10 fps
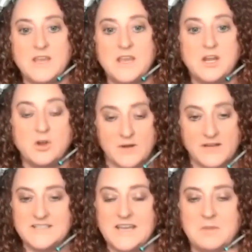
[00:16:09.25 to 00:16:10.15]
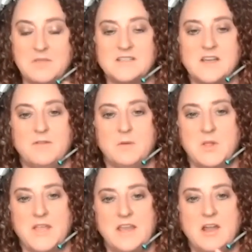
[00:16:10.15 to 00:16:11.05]
we going to take things off our
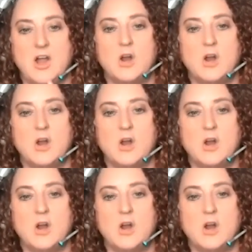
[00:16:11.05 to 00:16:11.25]
plate?